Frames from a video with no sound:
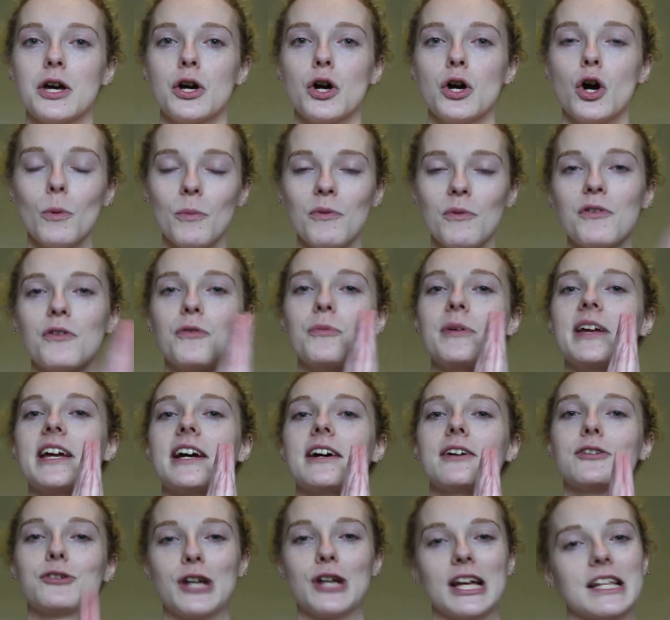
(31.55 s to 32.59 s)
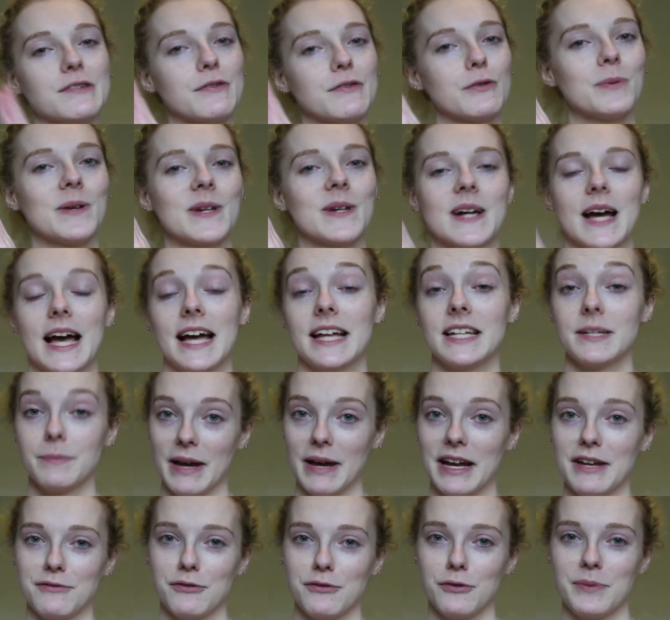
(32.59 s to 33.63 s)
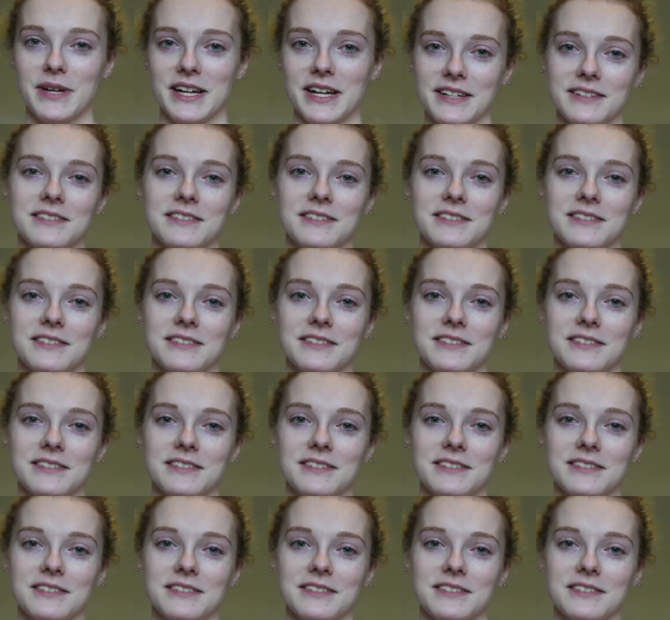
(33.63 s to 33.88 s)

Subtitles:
Homophobia, Transphobia and Biphobia.